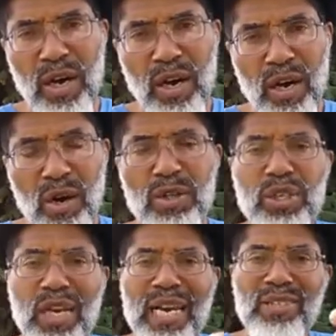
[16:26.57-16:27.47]
or
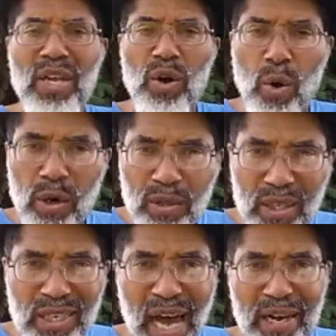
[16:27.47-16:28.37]
shall I say
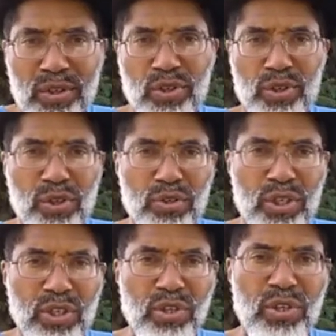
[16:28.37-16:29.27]
Orthodox
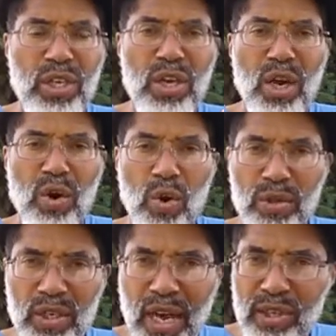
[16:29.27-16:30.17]
churches, the
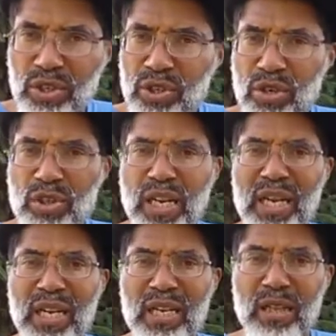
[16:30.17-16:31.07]
Orthodox Church
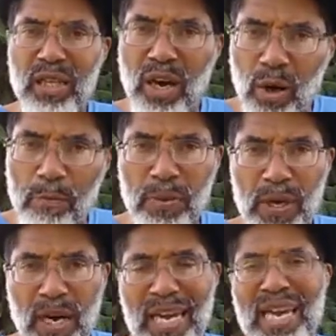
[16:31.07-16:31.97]
in Ethiopia,